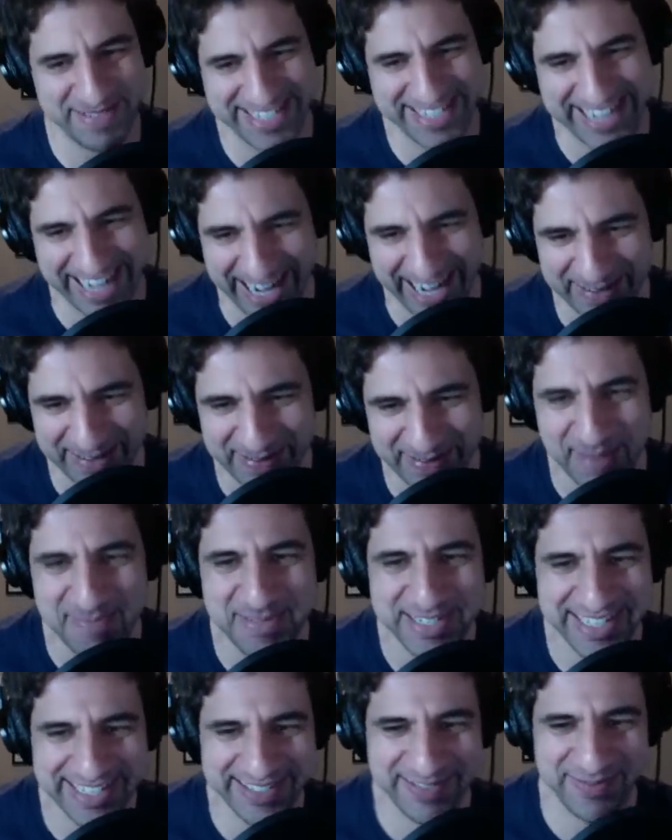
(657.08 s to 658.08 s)
Dave.
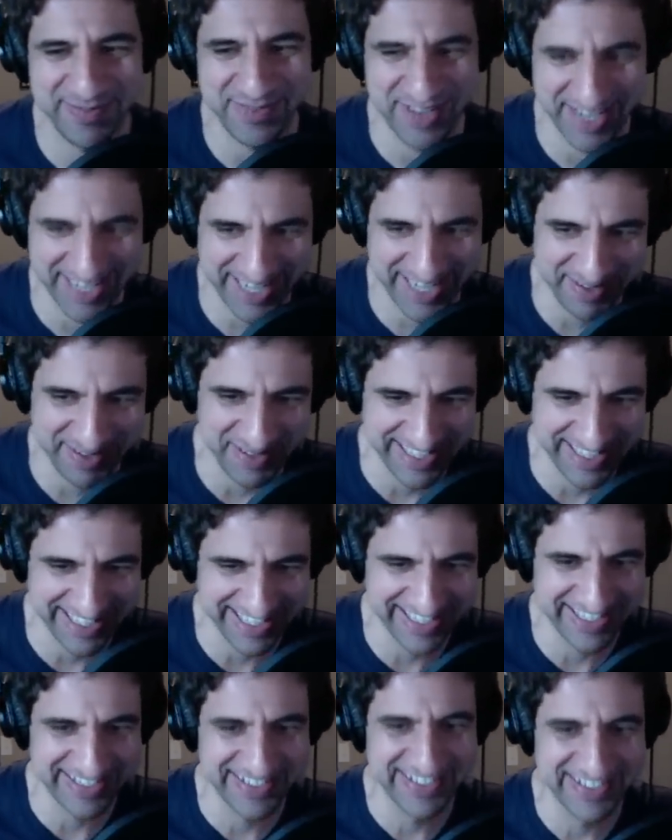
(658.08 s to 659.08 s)
I'm just fucking with
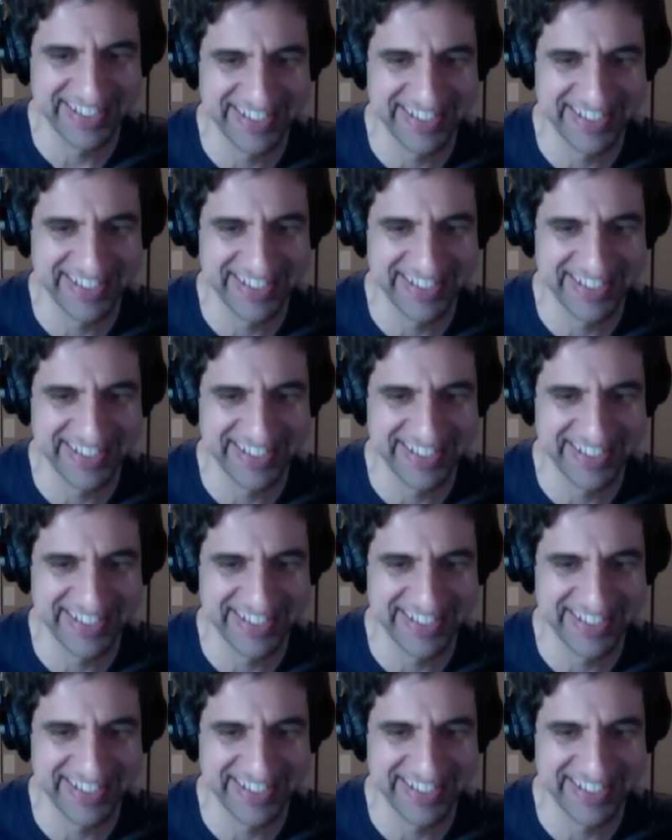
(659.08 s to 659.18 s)
you.